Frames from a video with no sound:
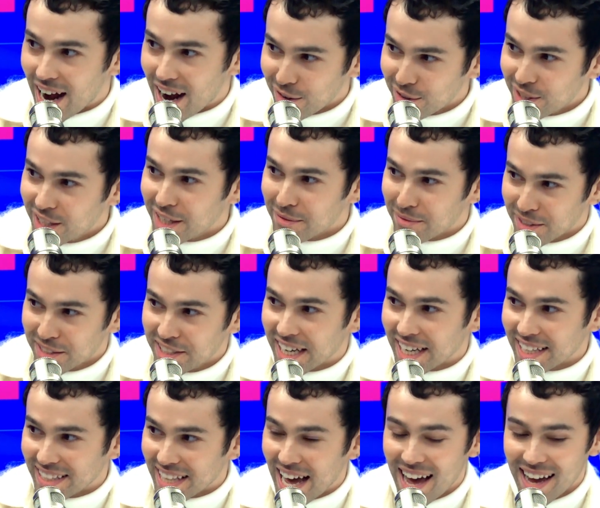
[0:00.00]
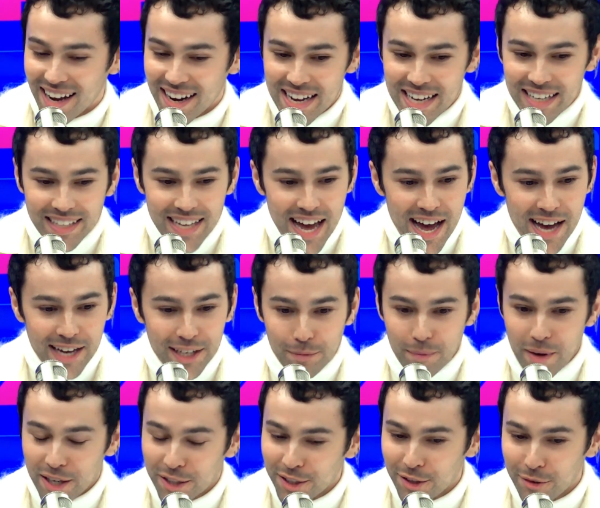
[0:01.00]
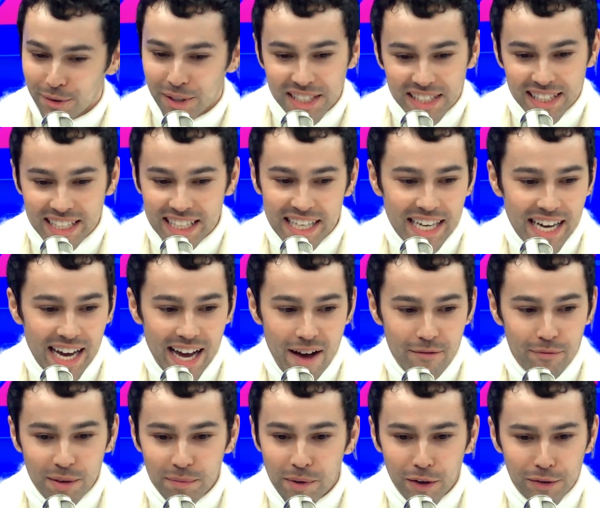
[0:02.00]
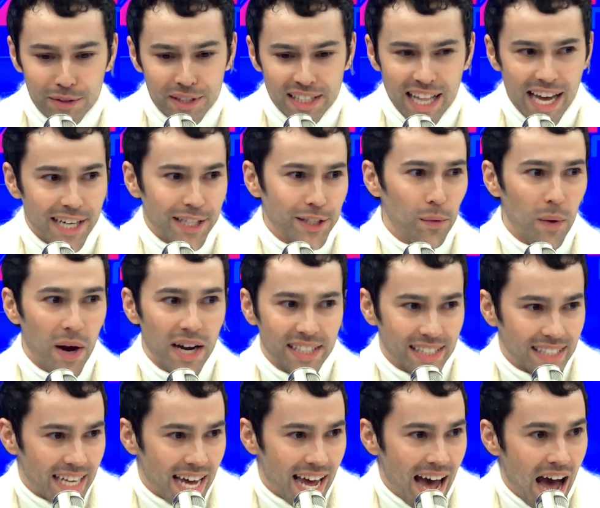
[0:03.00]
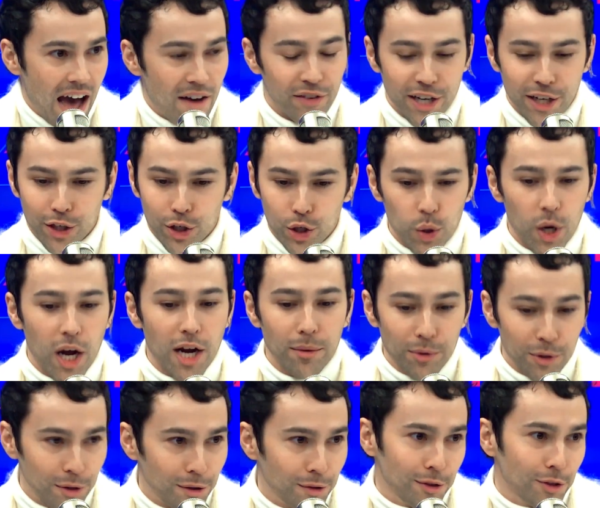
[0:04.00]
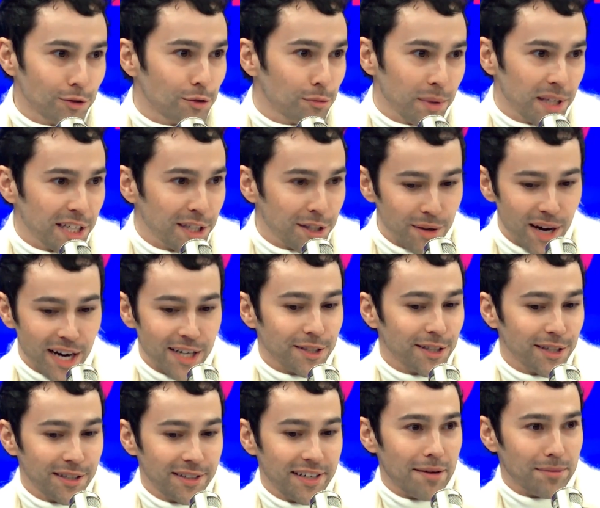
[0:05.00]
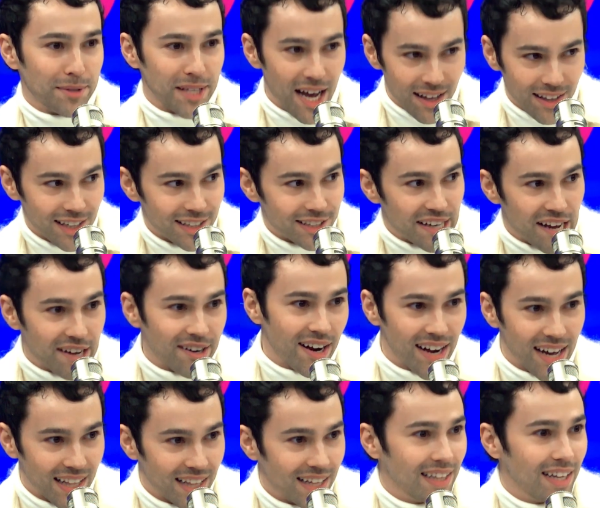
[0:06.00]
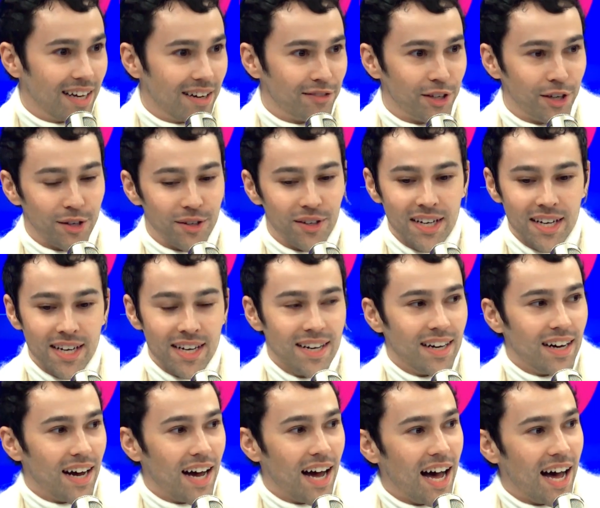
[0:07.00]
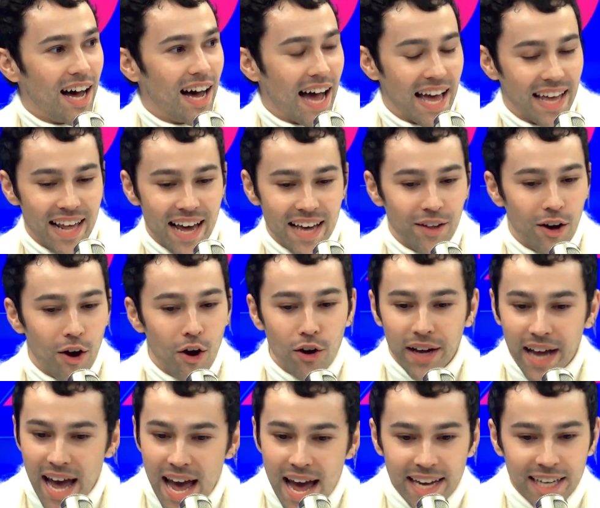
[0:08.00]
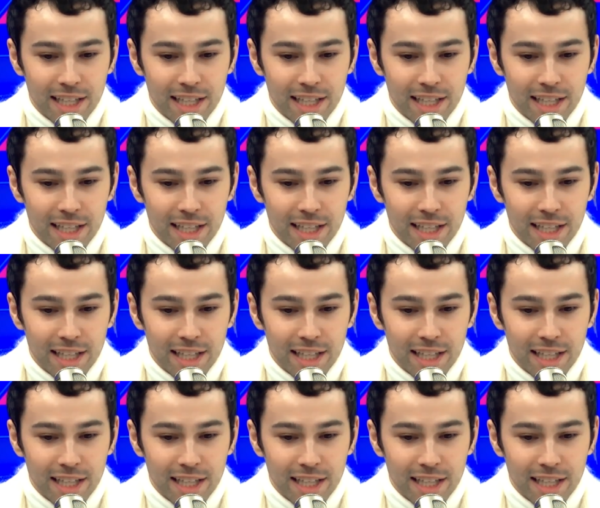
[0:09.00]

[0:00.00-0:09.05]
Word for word: I really appreciate that. Yeah, especially recently, I've been posting like twice a day. I have an incredible social media director. Her name's Ella. Shout out Ella. Yo, love you. what up, Ella? Uh, and, and, the whole gang.